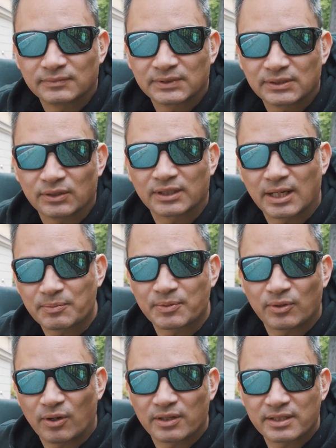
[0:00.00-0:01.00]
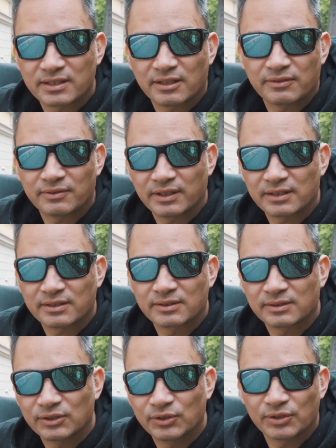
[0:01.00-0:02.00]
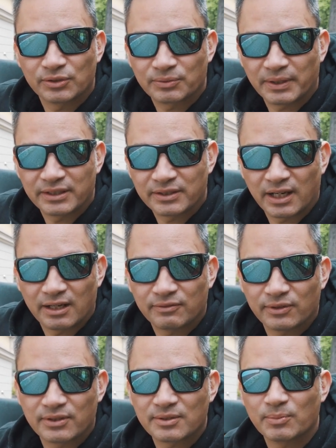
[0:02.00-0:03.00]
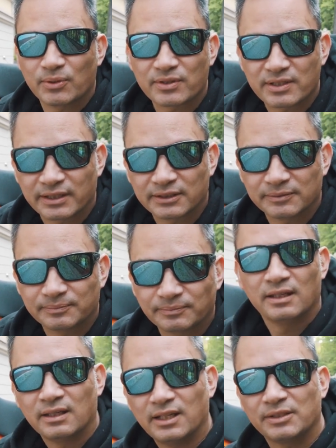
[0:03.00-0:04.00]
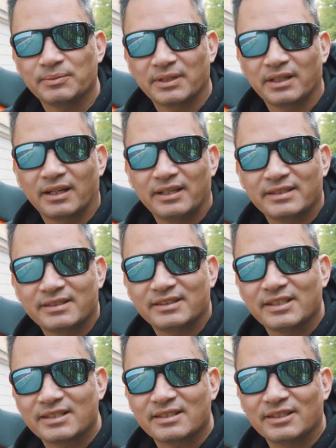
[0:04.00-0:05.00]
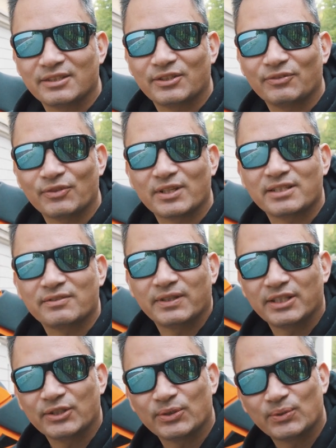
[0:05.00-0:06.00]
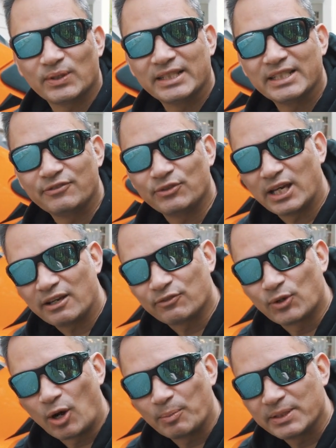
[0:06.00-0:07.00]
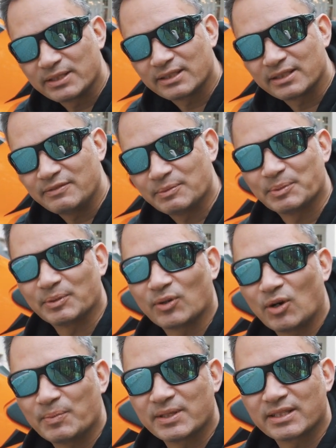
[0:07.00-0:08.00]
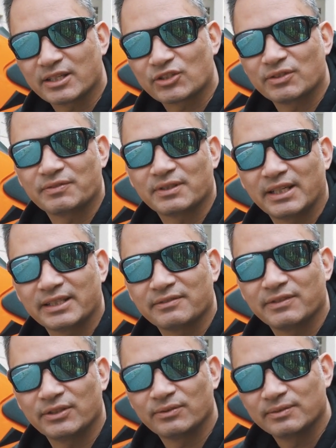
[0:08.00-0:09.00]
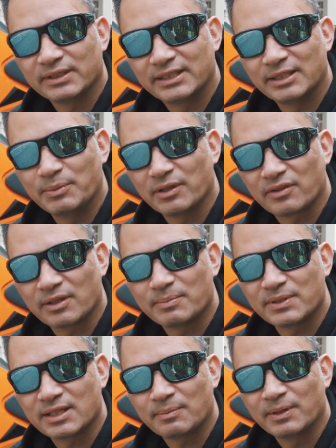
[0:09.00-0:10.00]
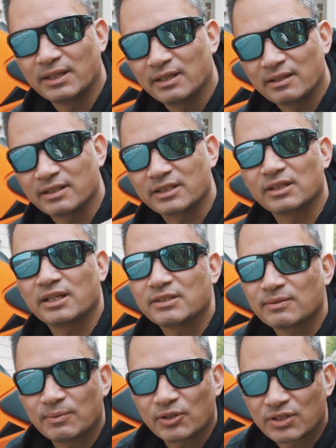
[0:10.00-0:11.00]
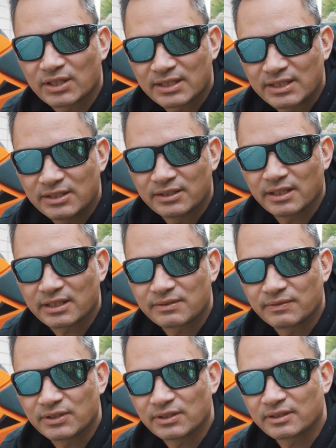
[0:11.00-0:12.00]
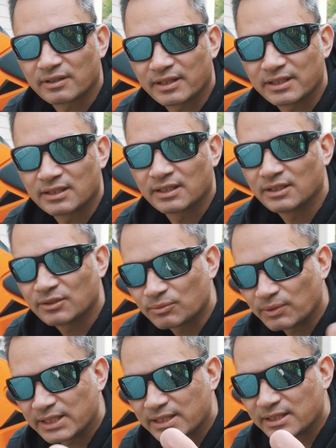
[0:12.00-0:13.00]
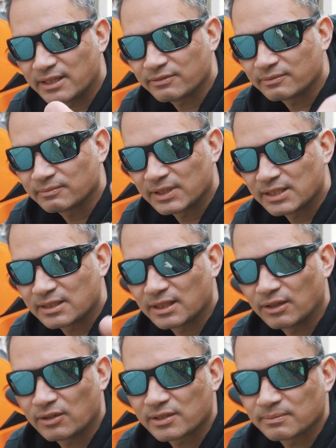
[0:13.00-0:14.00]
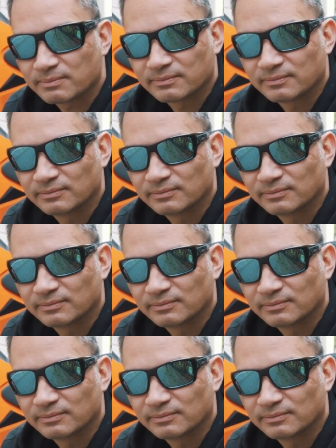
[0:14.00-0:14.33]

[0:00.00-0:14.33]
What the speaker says: So it comes with all the stuff that is good and great to have on this motorcycle. Anyway, guys, this is it for this video. If you have comments, leave them in the comment section. If you like the video, give me a thumbs up. Thank you guys for watching. I'll see you in the next video. Until then, ride safe and stay awesome.